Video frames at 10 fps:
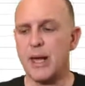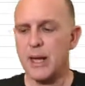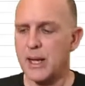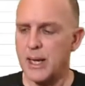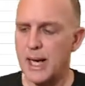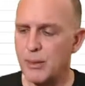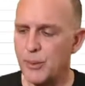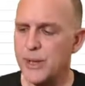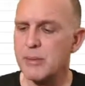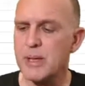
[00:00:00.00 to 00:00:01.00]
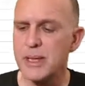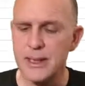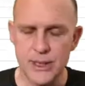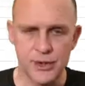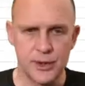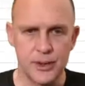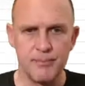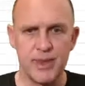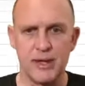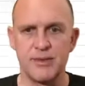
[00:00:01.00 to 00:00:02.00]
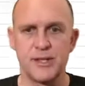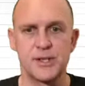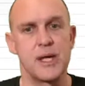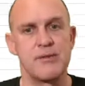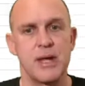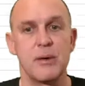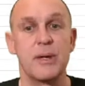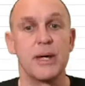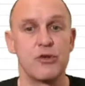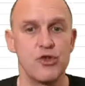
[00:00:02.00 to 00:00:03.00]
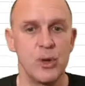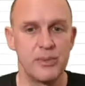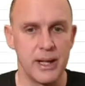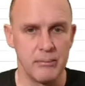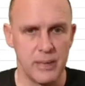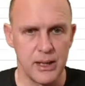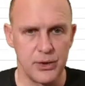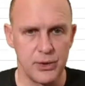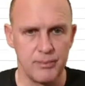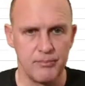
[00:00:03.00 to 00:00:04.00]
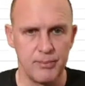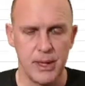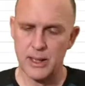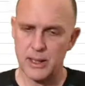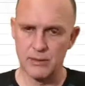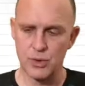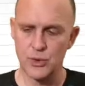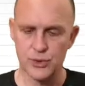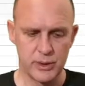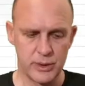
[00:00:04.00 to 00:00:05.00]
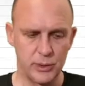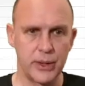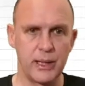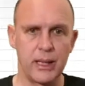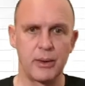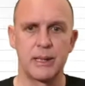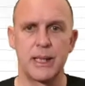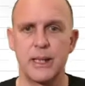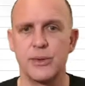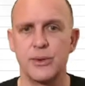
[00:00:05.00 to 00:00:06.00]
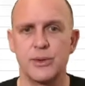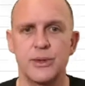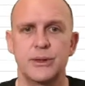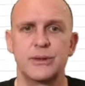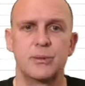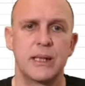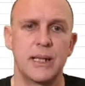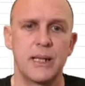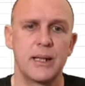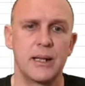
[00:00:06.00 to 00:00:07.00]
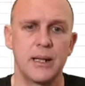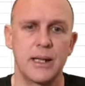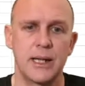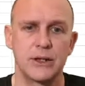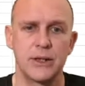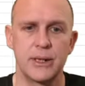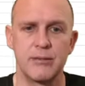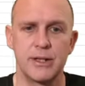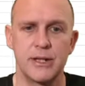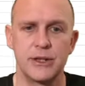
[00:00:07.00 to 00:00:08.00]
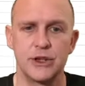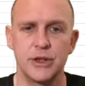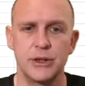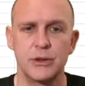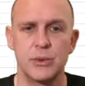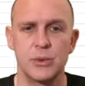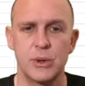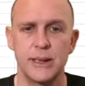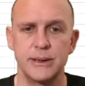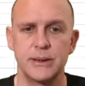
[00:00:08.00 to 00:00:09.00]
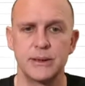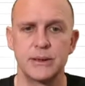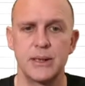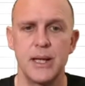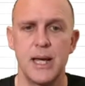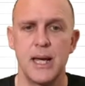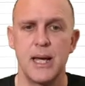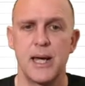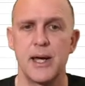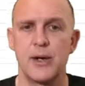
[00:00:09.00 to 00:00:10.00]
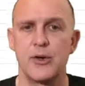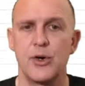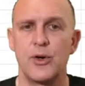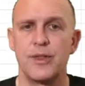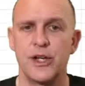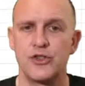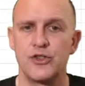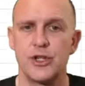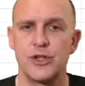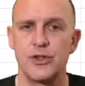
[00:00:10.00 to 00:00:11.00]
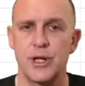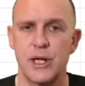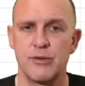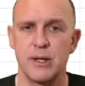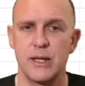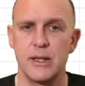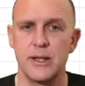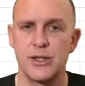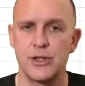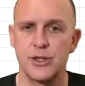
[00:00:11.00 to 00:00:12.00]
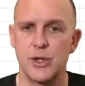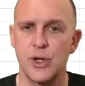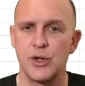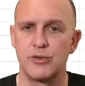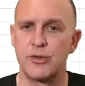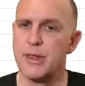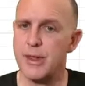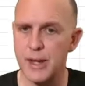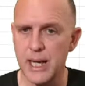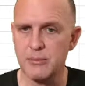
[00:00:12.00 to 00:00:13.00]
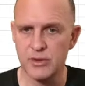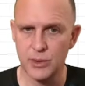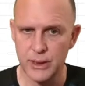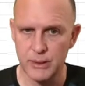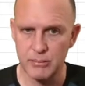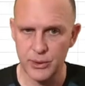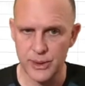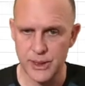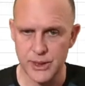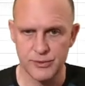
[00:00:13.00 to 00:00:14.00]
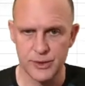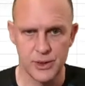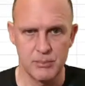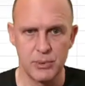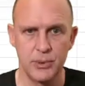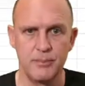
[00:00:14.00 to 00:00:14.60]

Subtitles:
Now wouldn't it be easier if instead of that we had a drop-down menu? Now of course we all know how we can do this. We can actually have another sheet called lists, and on that sheet have a list of the names of all the employees, for example,